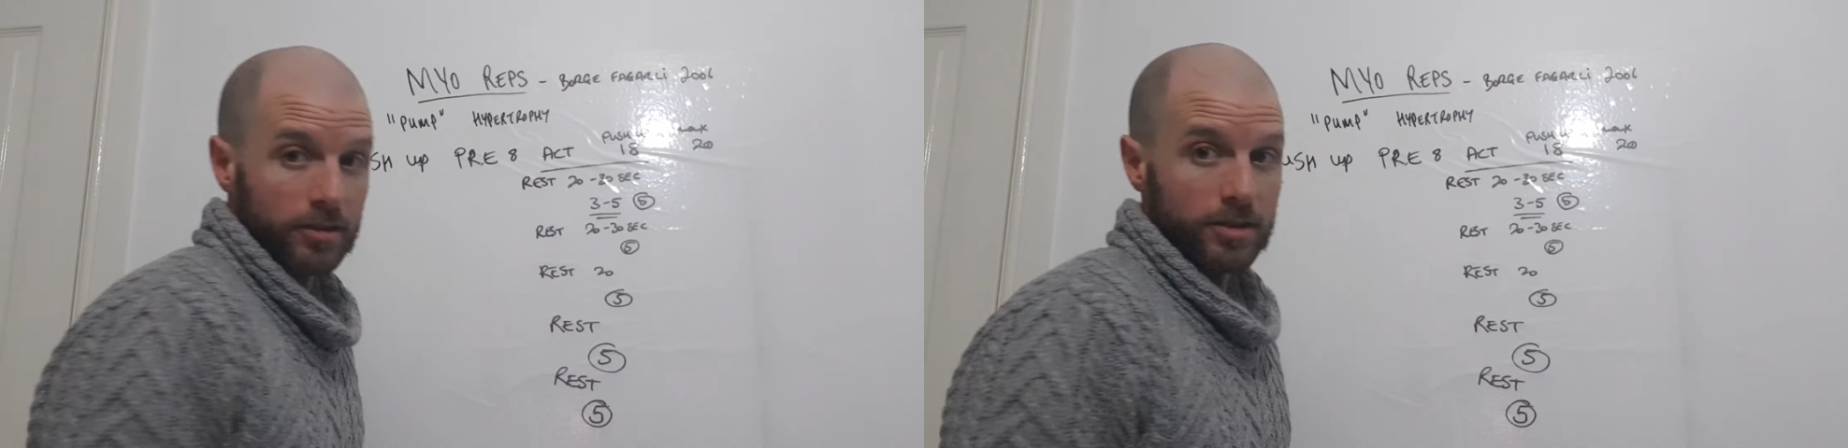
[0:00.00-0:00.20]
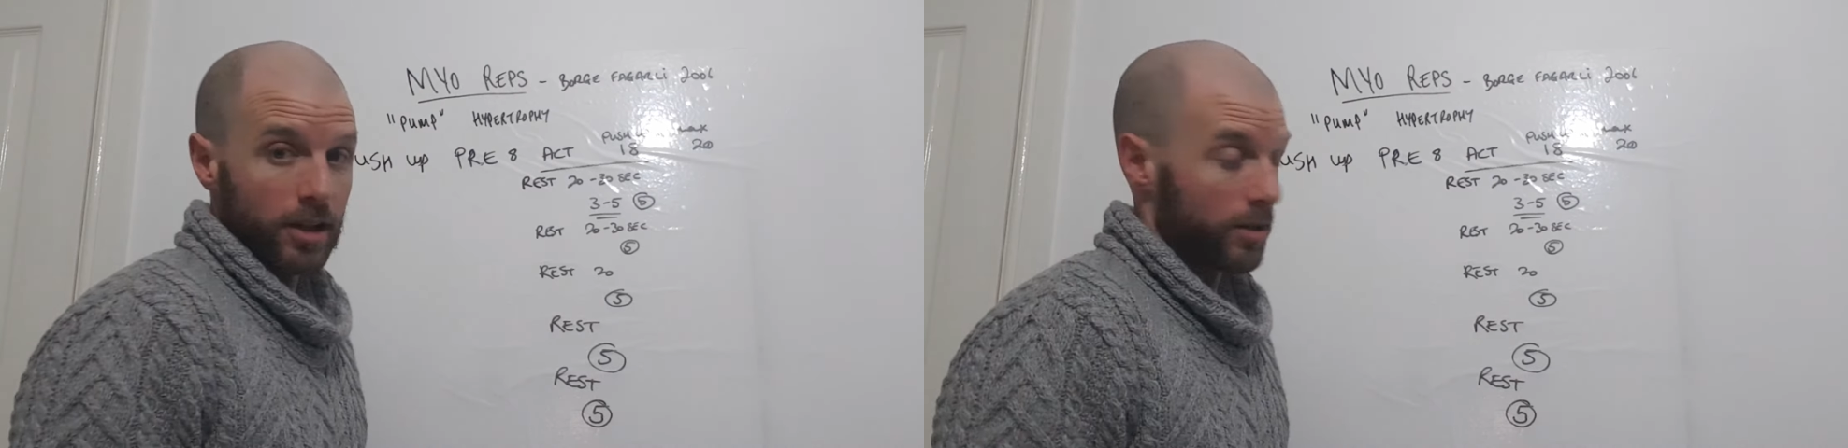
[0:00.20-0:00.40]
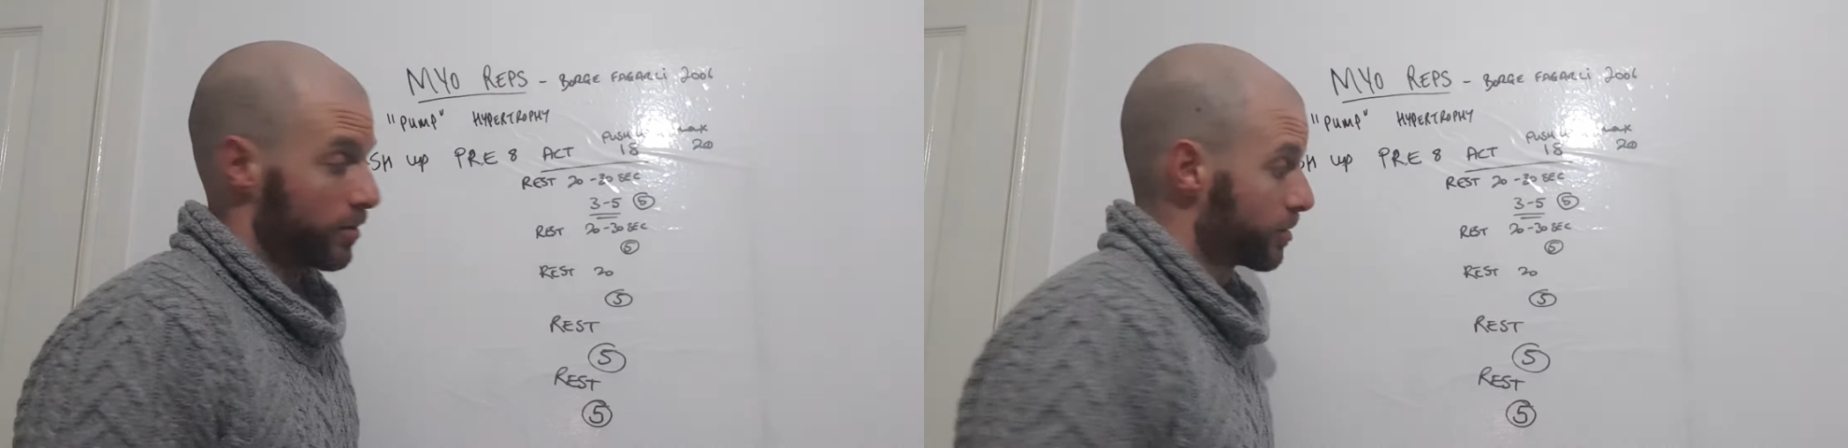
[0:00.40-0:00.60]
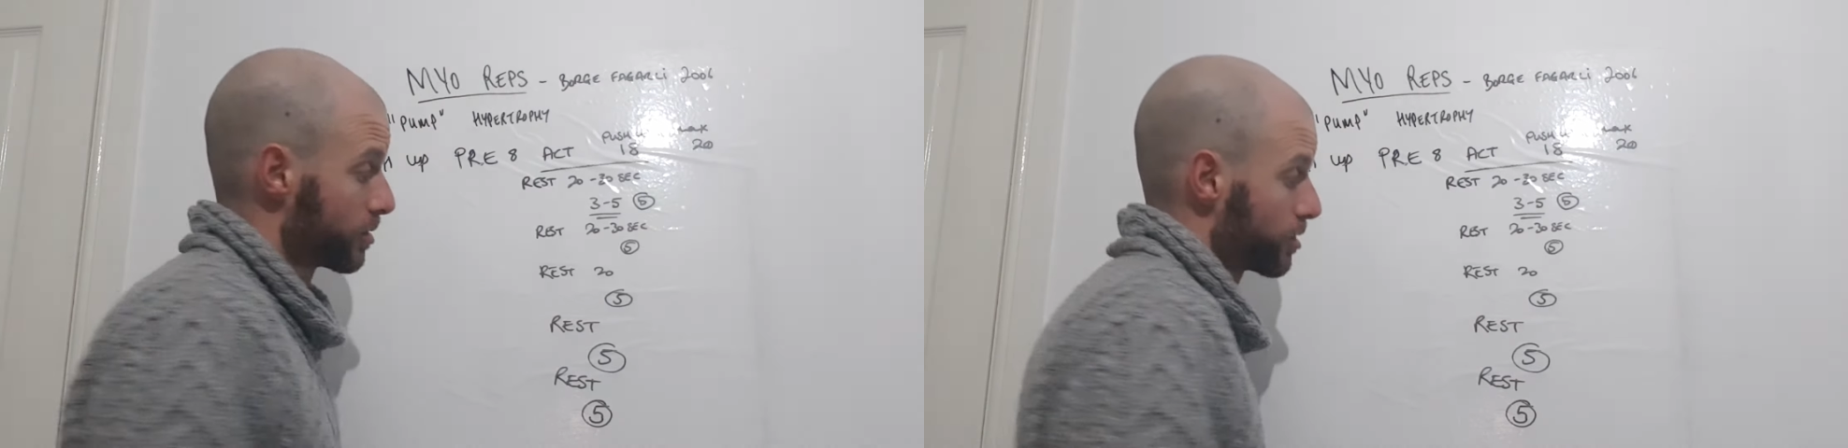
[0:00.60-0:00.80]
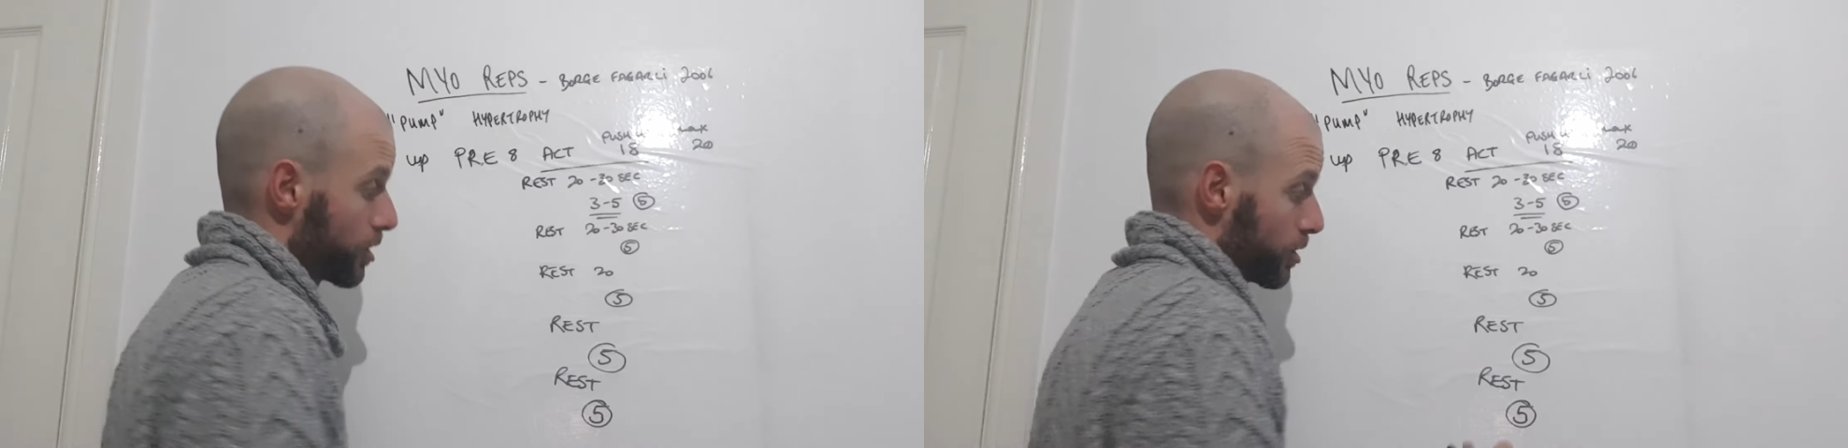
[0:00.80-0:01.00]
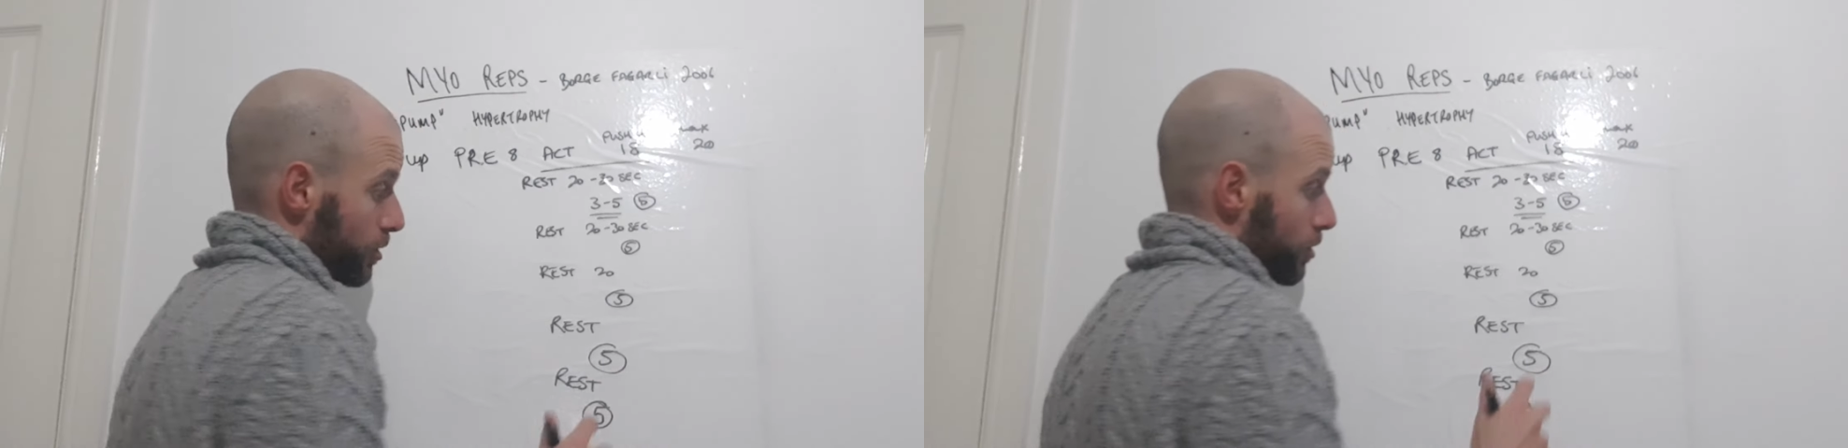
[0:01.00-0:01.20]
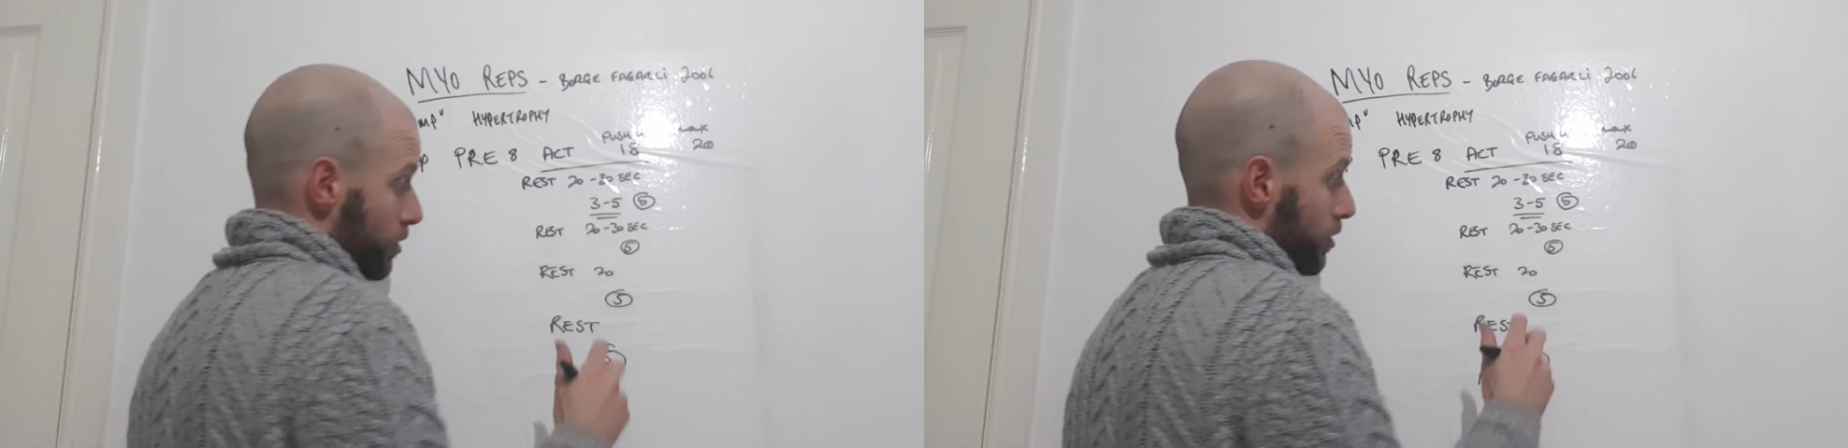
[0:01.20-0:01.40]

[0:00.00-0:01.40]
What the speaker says: down to